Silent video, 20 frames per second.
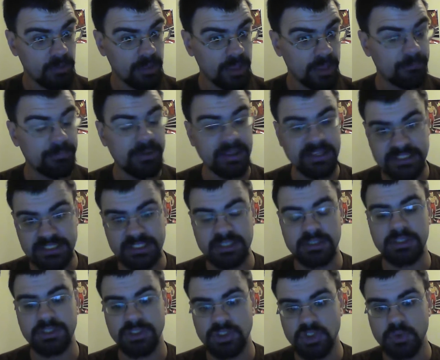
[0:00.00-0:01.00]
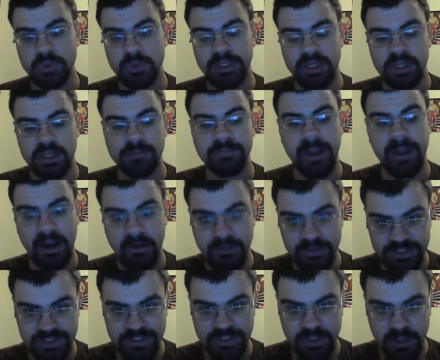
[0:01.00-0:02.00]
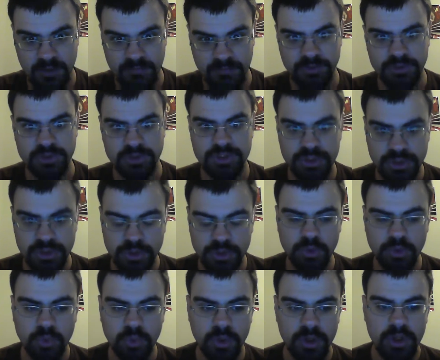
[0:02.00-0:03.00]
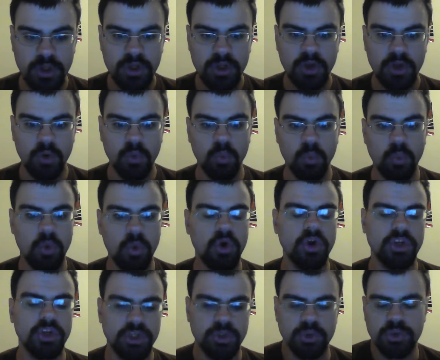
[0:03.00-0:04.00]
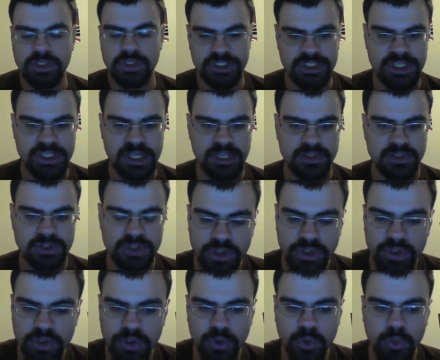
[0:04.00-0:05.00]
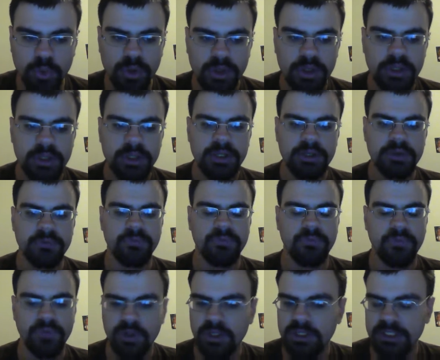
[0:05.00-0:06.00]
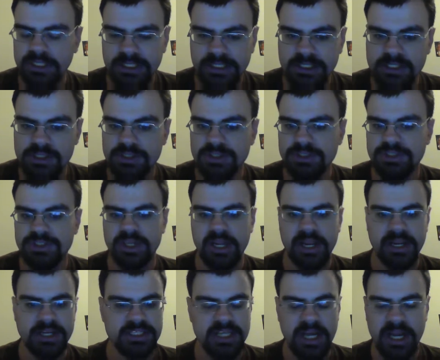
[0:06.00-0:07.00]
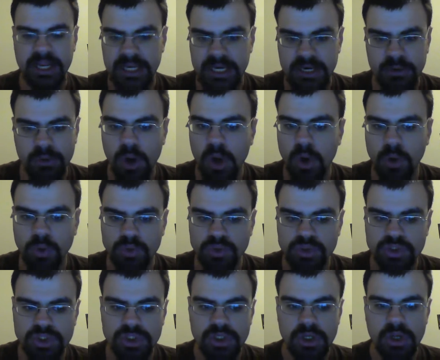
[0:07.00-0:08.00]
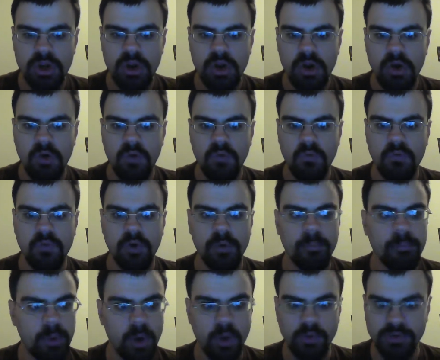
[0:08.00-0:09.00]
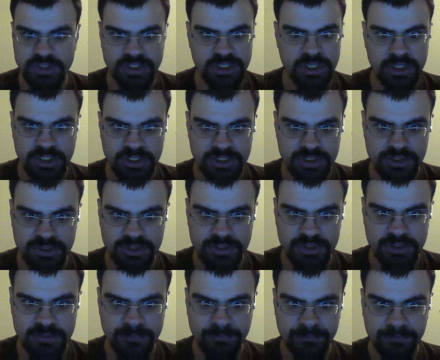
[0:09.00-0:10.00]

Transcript: And basically doing a comparison of the two what you could say two villains, anti-heroes from both seasons.